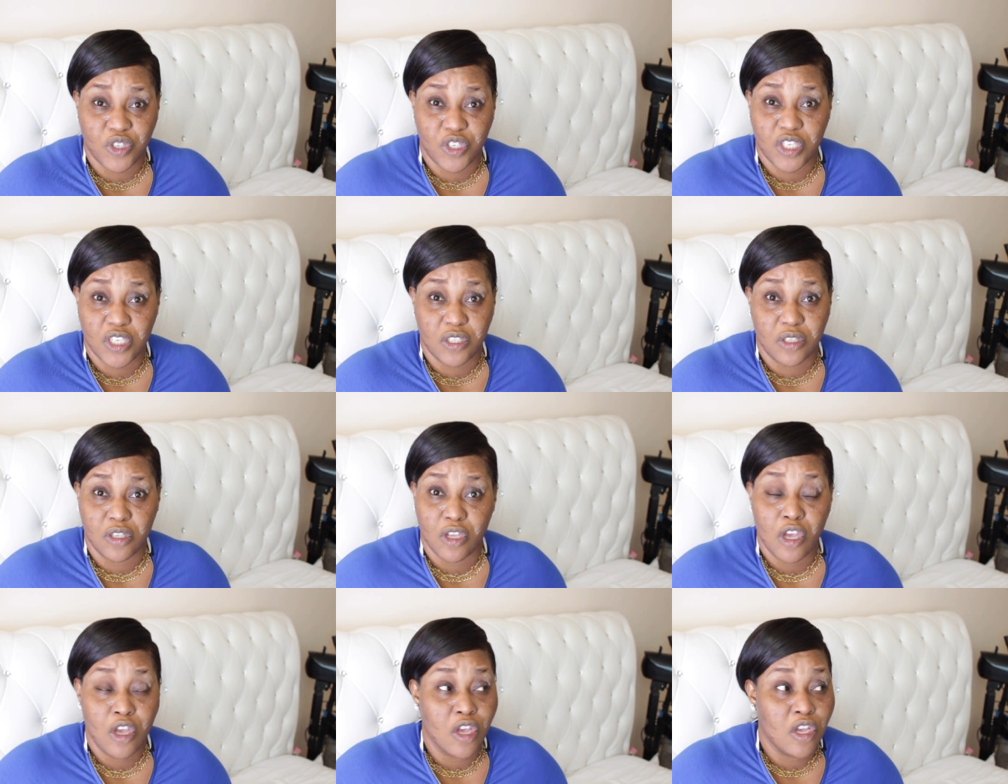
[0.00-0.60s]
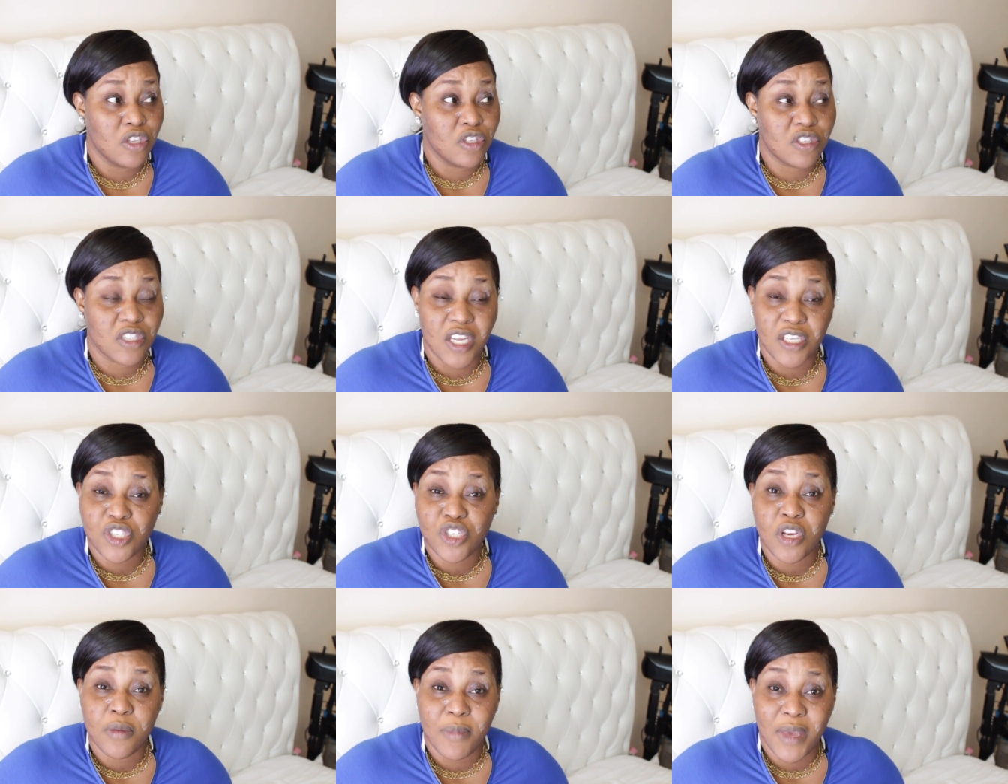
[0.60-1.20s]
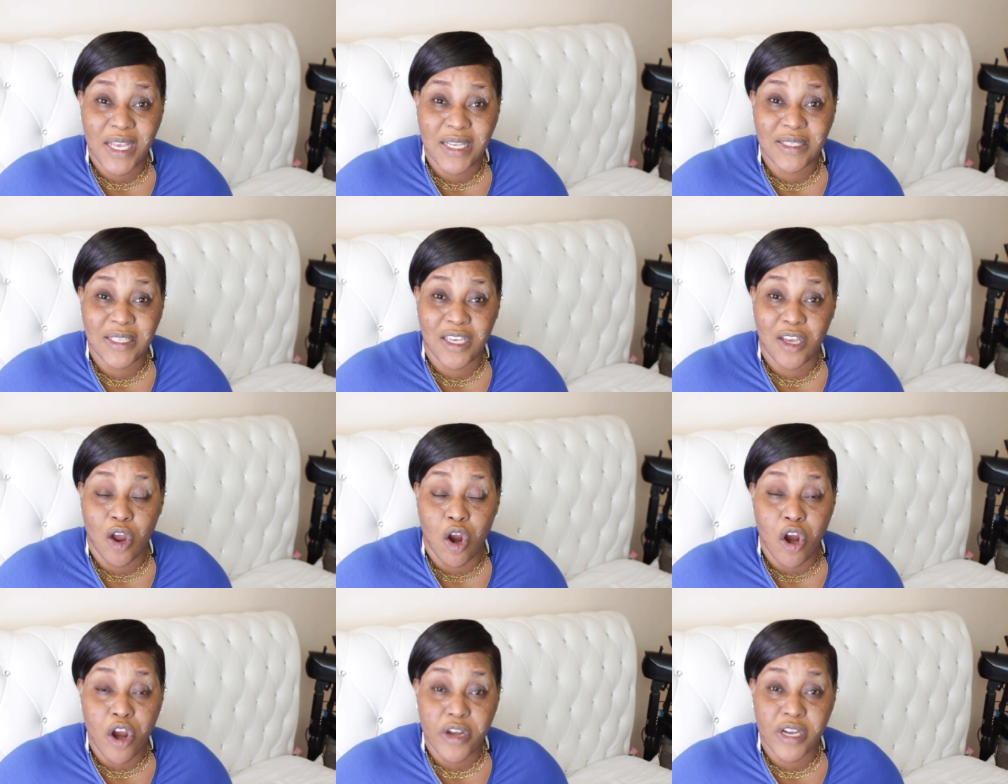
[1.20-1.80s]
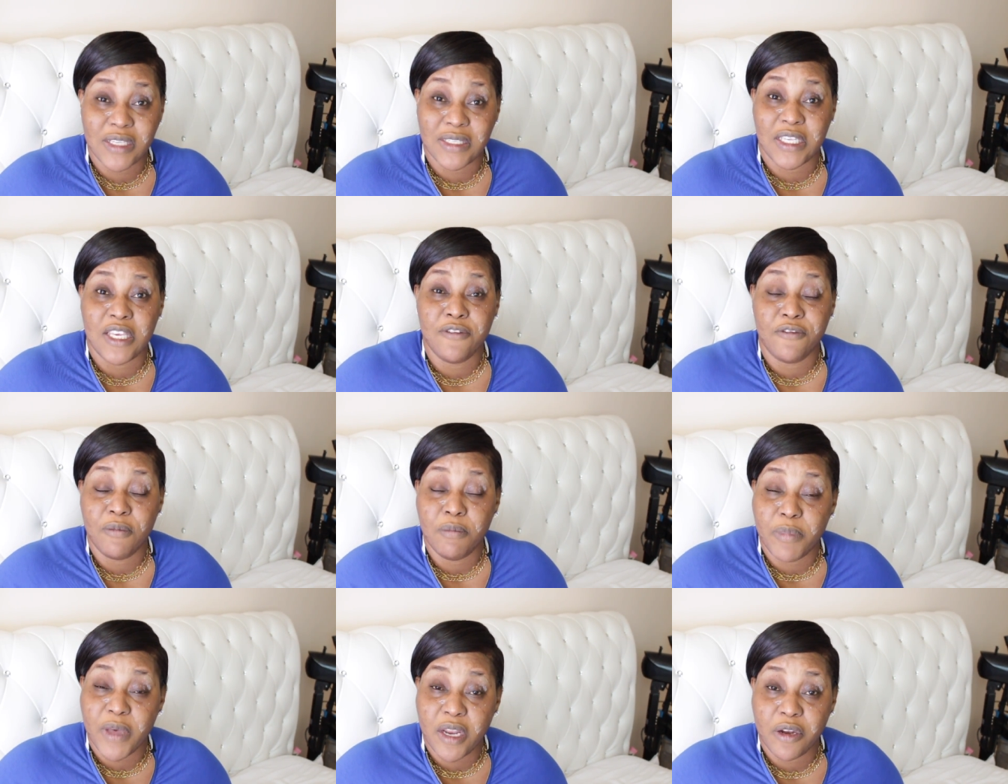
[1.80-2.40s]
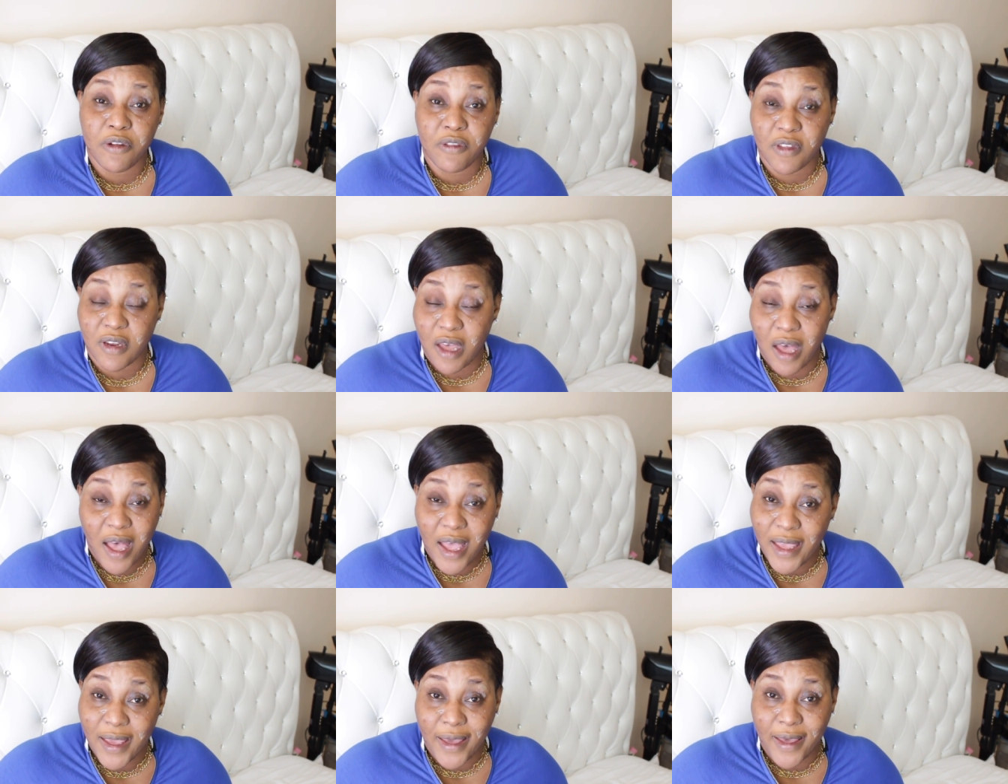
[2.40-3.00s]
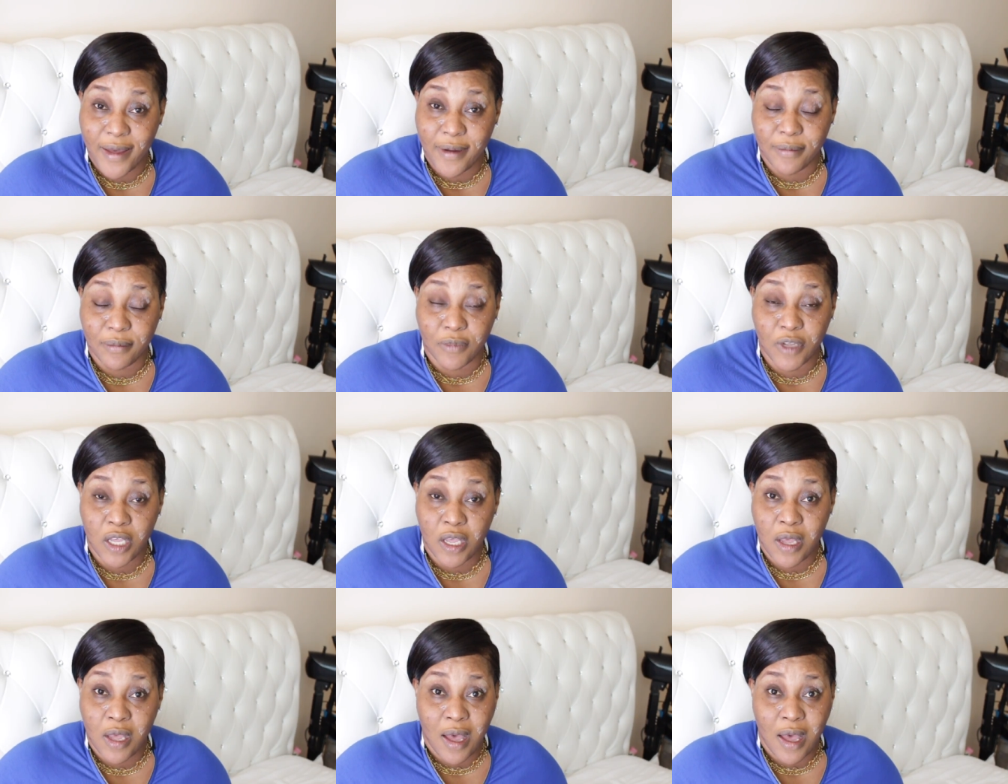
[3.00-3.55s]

She's such an amazing artist, even better than I am.